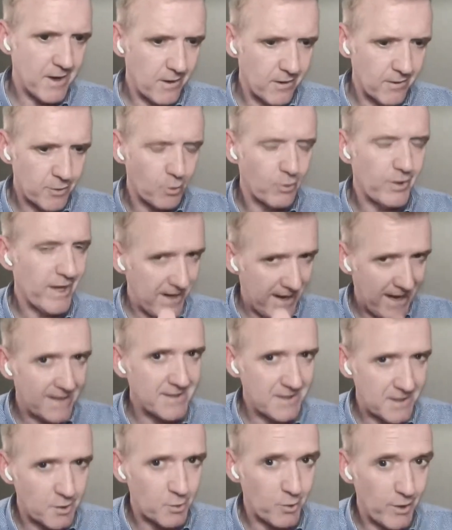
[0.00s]
cocaine has
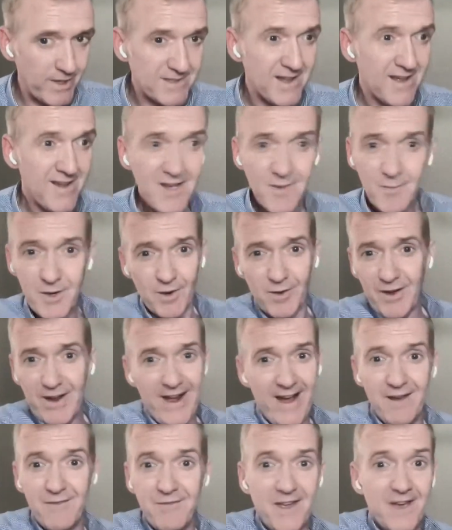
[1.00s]
increased. You're not going to
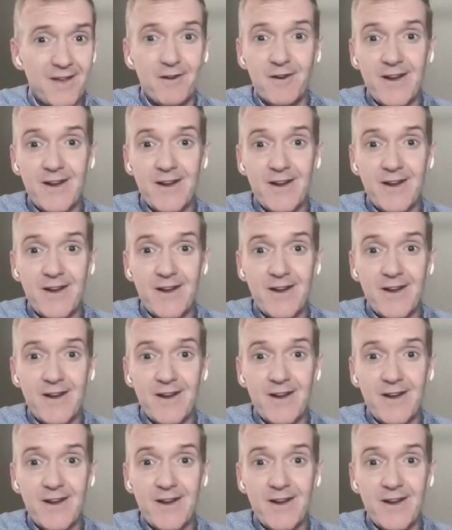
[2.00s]
have 80 or